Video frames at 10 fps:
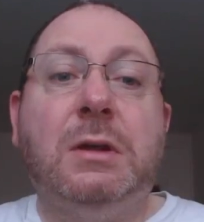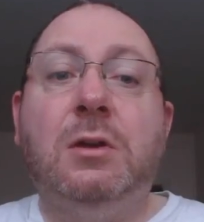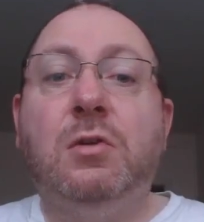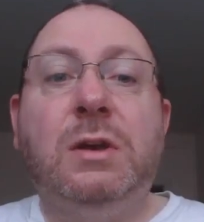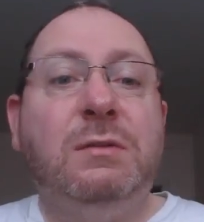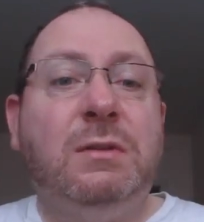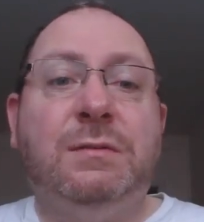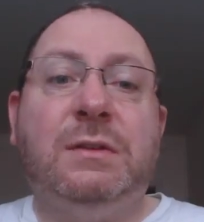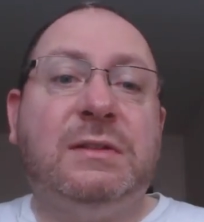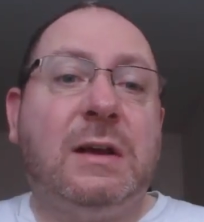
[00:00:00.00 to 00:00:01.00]
me. Even
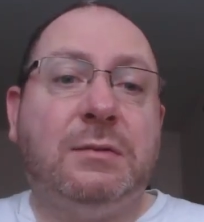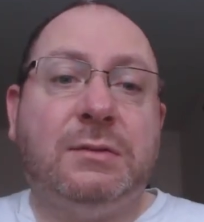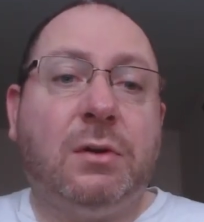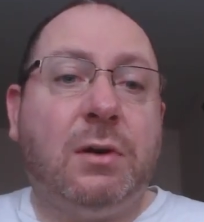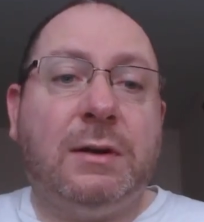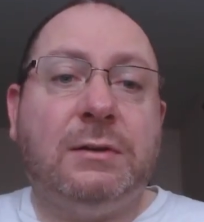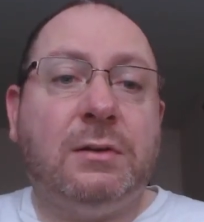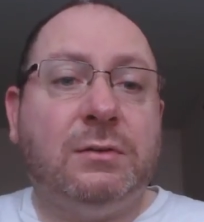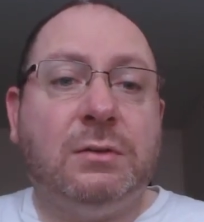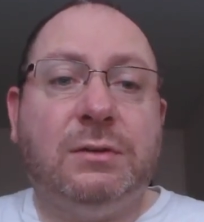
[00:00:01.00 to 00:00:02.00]
if it's
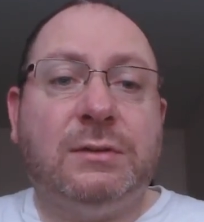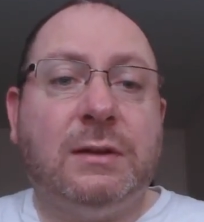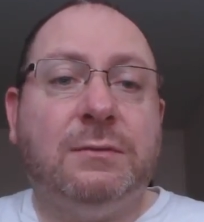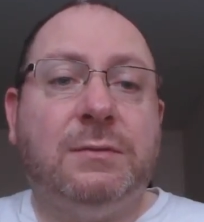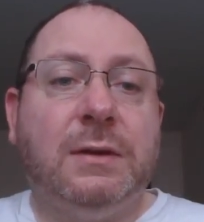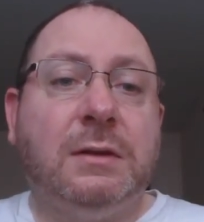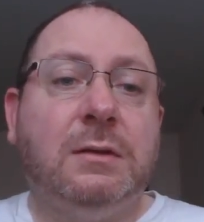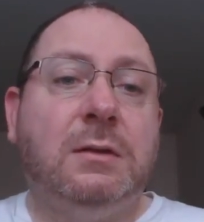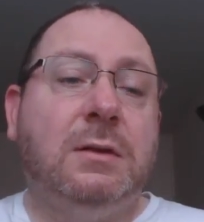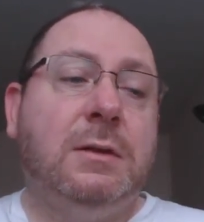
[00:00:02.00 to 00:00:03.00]
outside, I'll do the same thing.
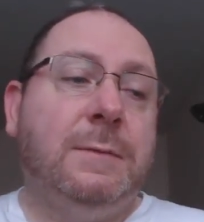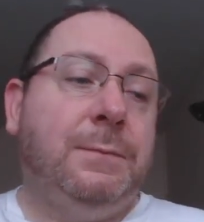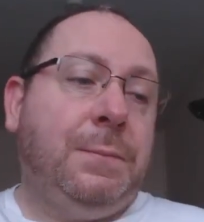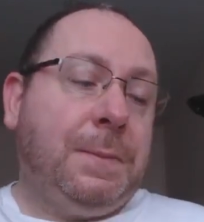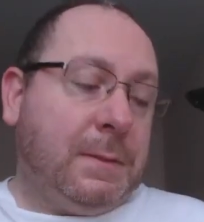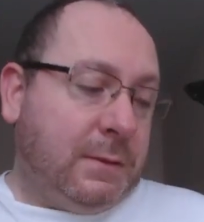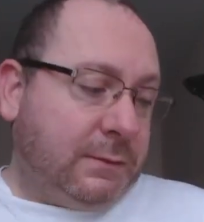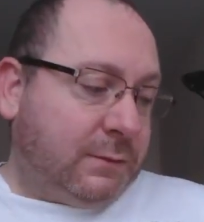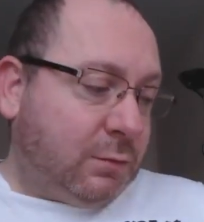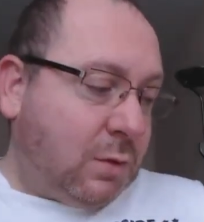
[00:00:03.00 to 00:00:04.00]

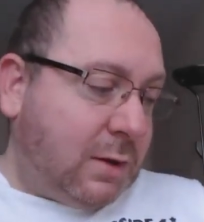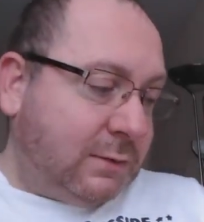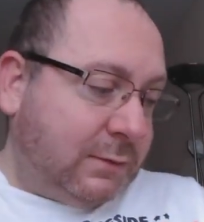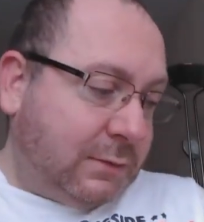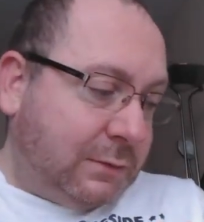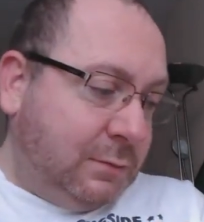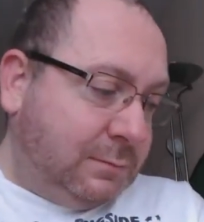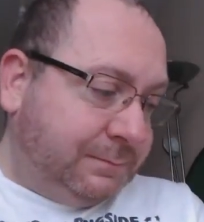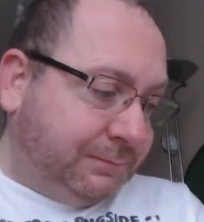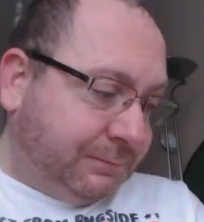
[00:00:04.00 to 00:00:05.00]
So what I do
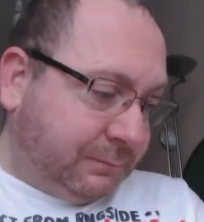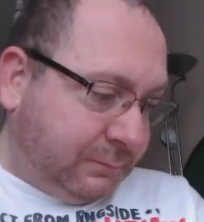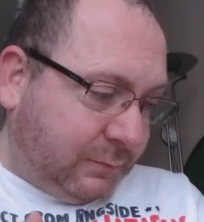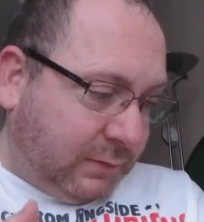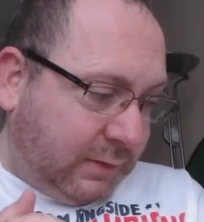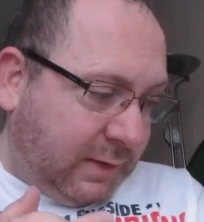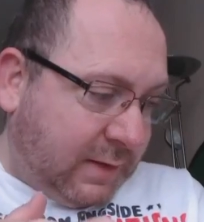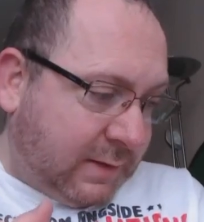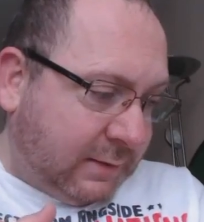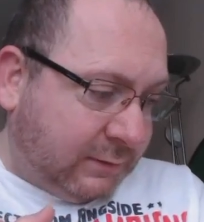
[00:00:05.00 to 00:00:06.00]

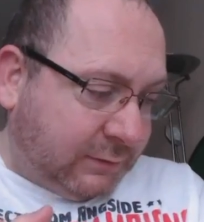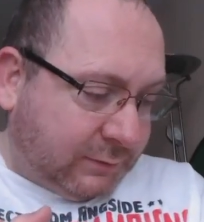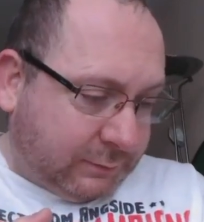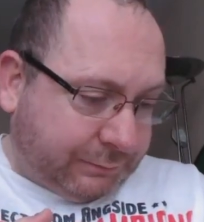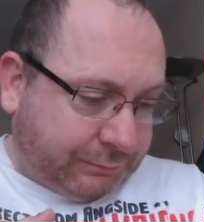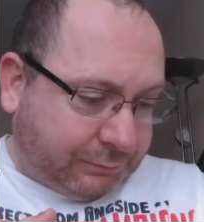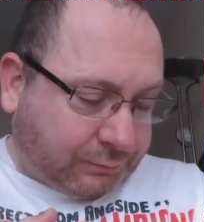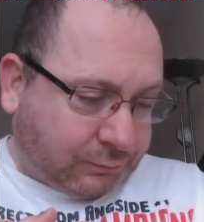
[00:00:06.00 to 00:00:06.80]
is,